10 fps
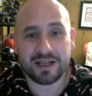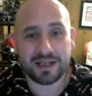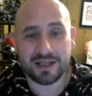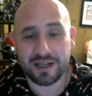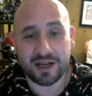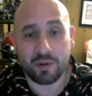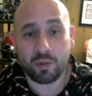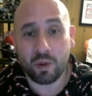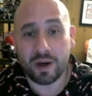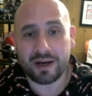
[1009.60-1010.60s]

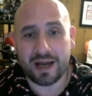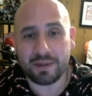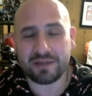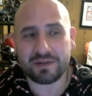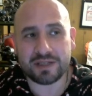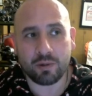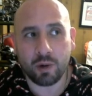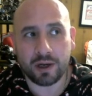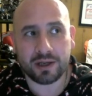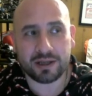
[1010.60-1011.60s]
I believe it's like
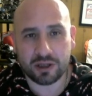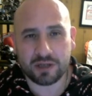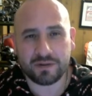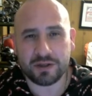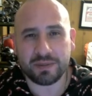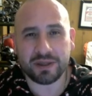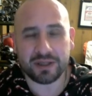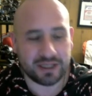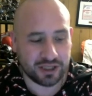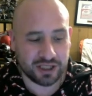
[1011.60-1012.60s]
1/3 of those
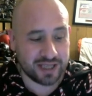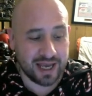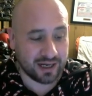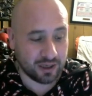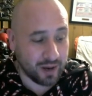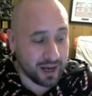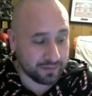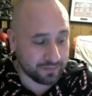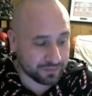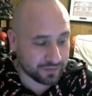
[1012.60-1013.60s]
abilities are just taken away
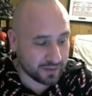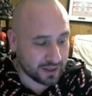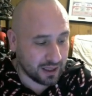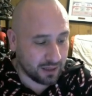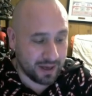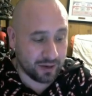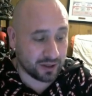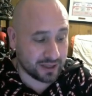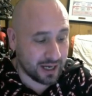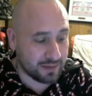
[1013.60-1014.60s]
at
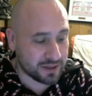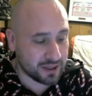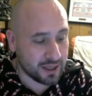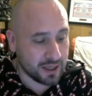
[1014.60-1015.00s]
all times.